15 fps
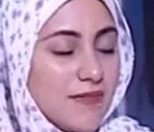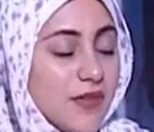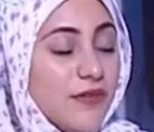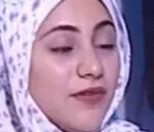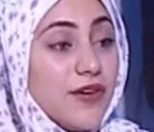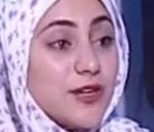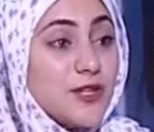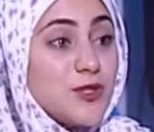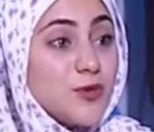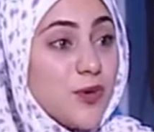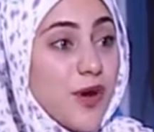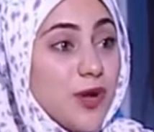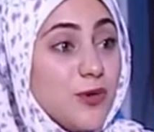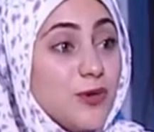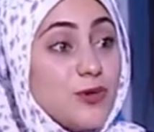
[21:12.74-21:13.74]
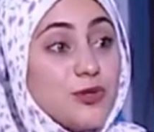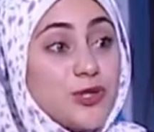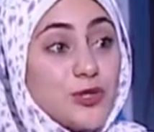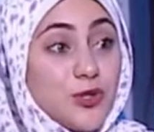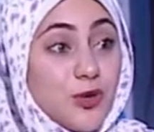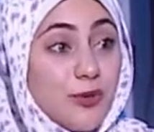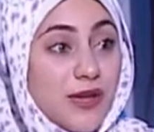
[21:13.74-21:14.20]
the first one
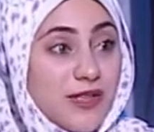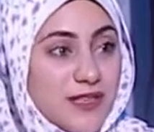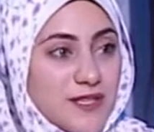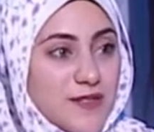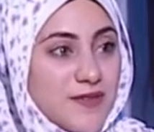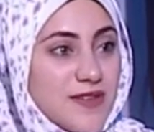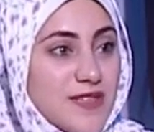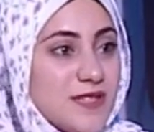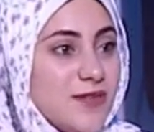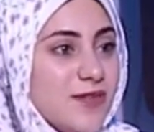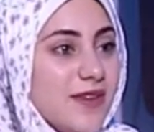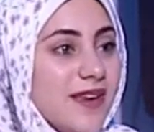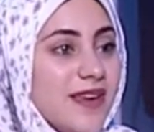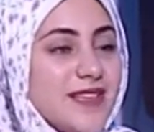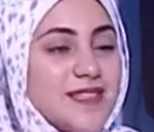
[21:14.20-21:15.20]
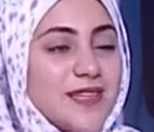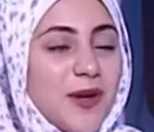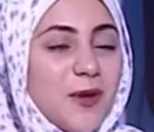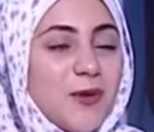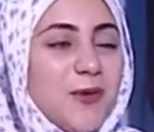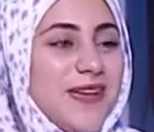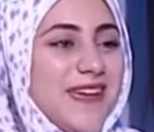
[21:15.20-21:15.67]
who's doing this festival is a
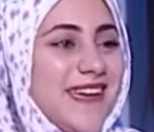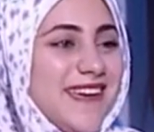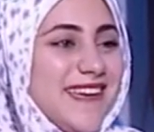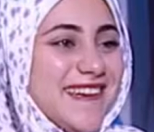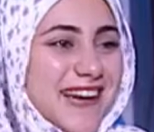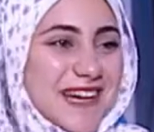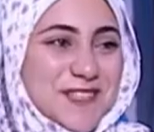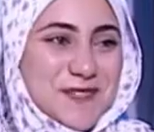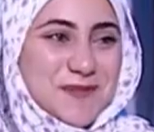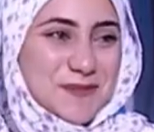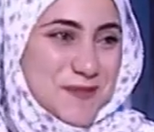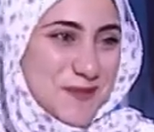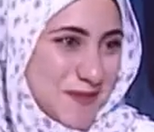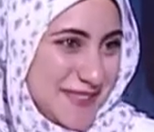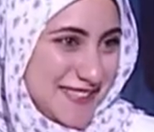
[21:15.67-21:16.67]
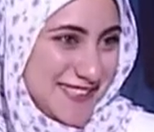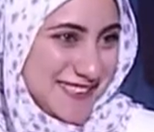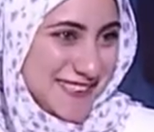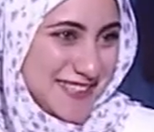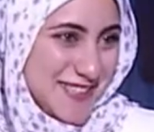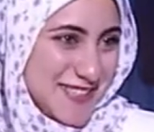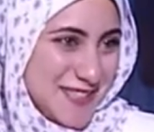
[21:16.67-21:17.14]
Queen Hatshepsut.
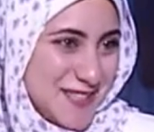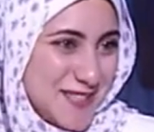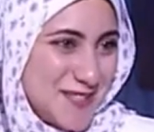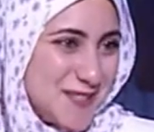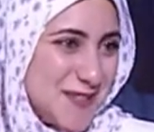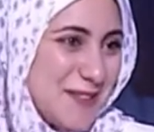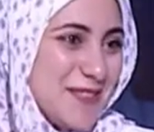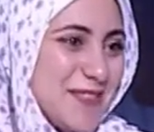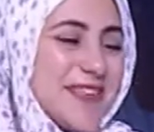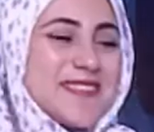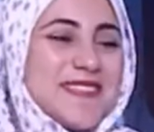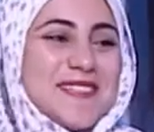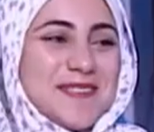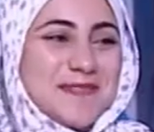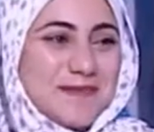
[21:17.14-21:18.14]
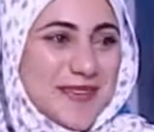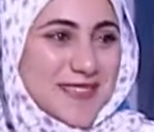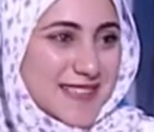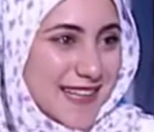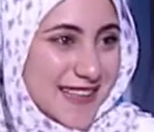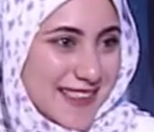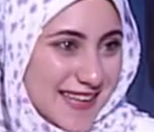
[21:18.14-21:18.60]
So this is
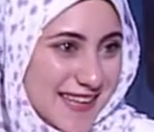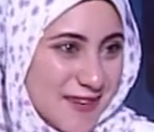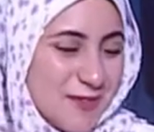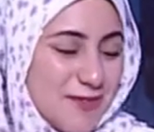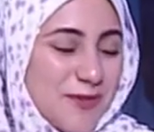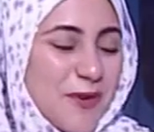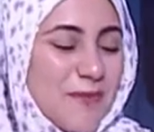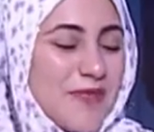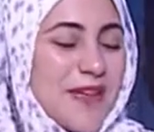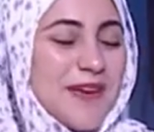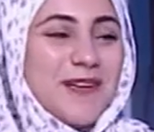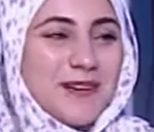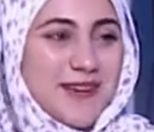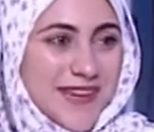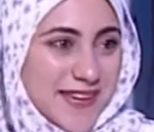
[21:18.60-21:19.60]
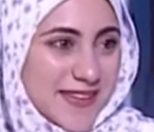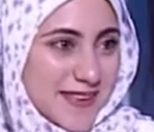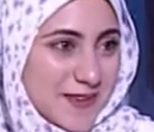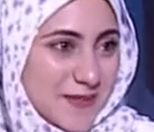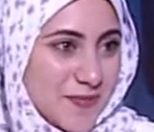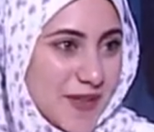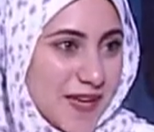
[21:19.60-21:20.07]
amazing thing from the New
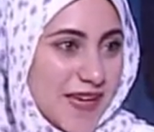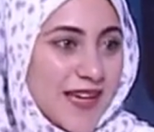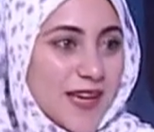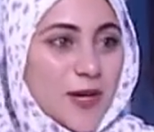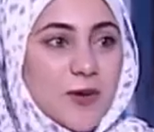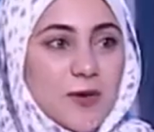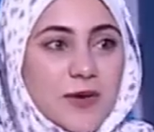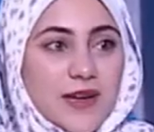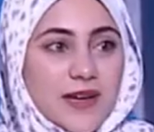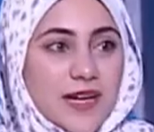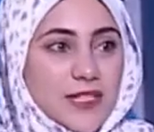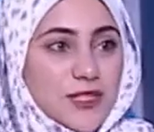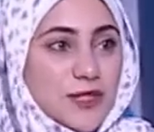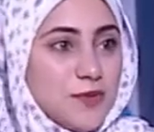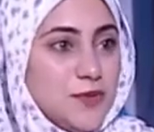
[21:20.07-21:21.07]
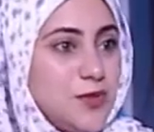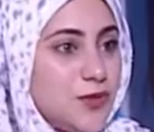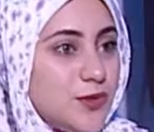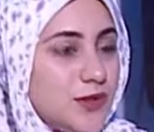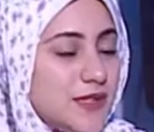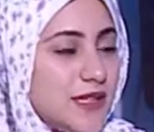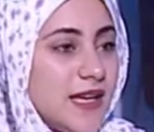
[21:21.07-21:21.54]
Kingdom. Queen
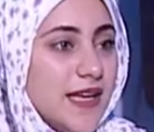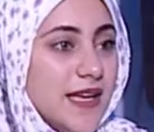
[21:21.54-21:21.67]
Hatshepsut,